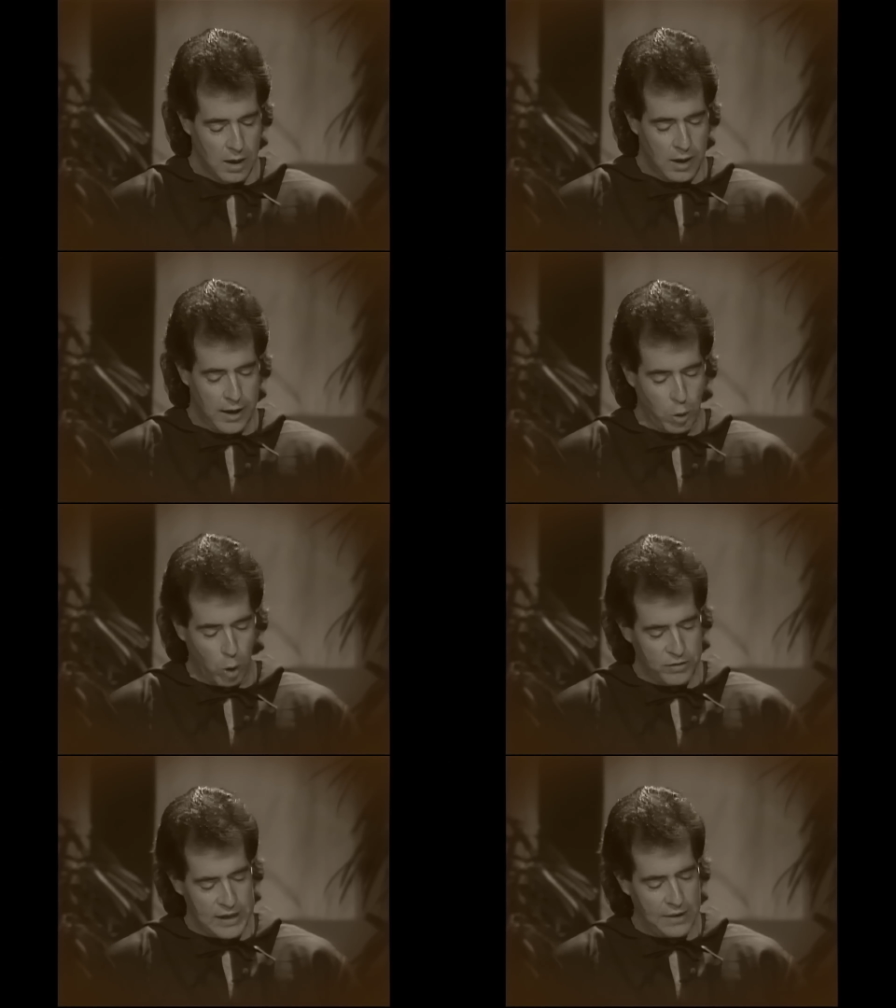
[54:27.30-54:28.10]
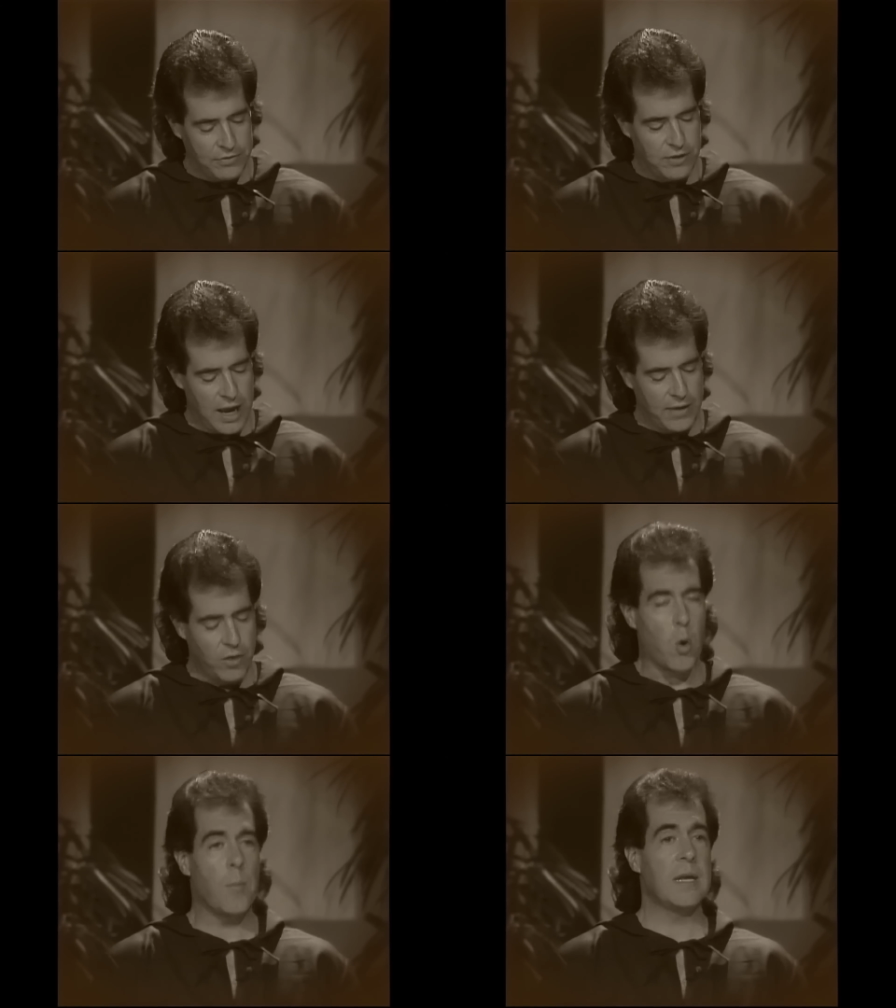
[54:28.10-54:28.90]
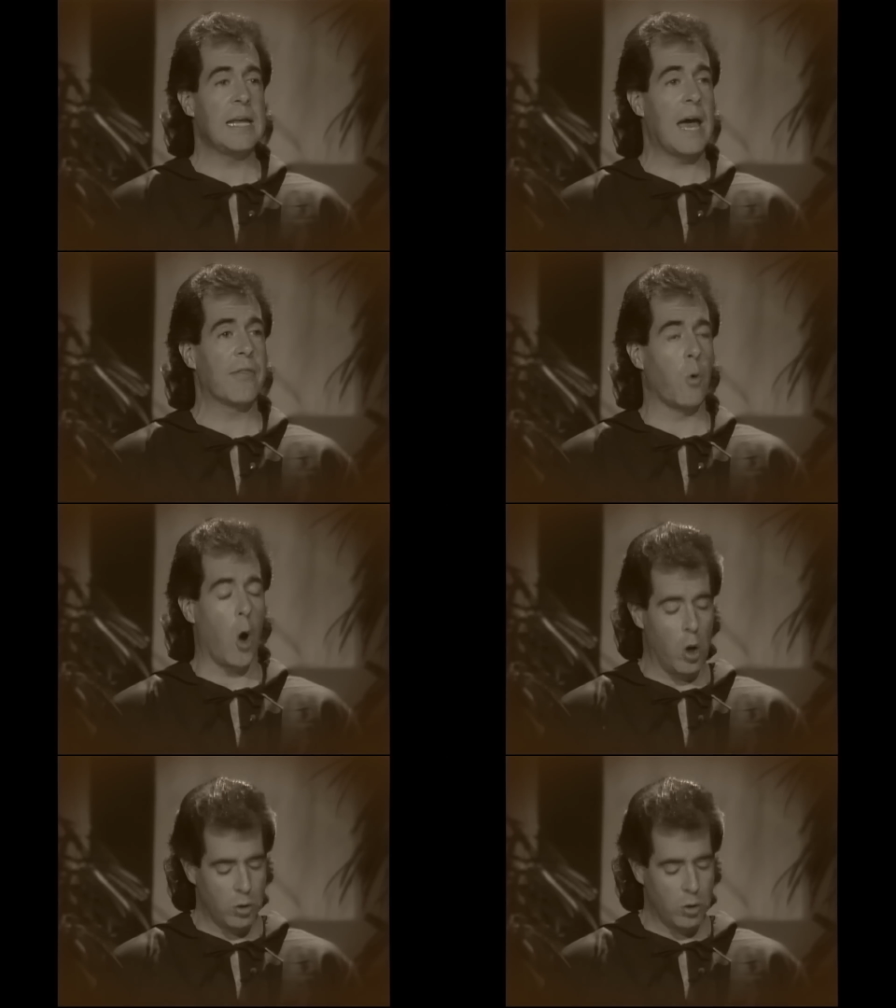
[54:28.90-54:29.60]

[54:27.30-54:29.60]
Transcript: And on the eighth day, the woman he hath wronged